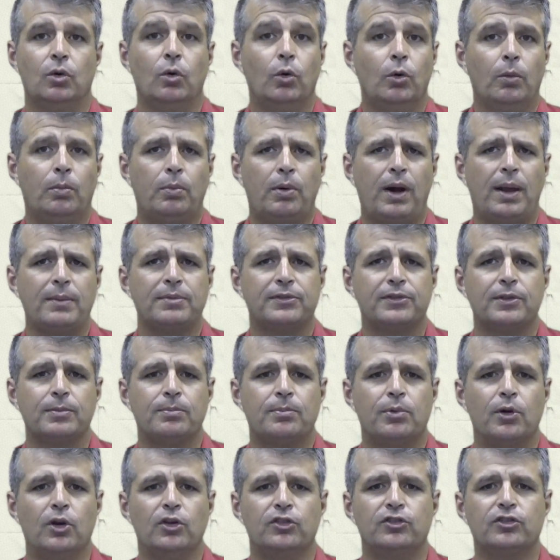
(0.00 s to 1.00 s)
or perhaps the
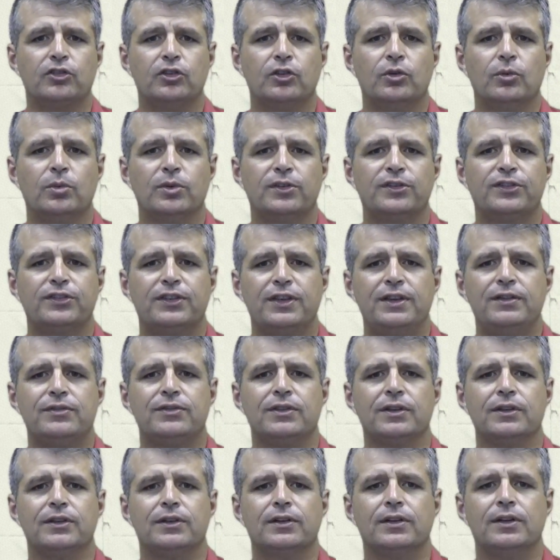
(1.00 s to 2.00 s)
person who
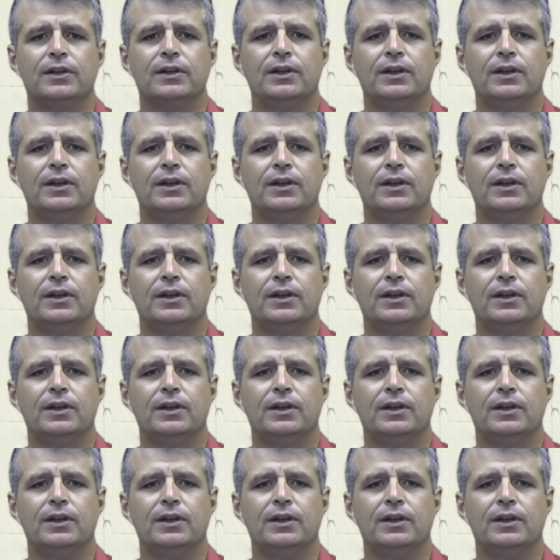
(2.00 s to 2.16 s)
received it.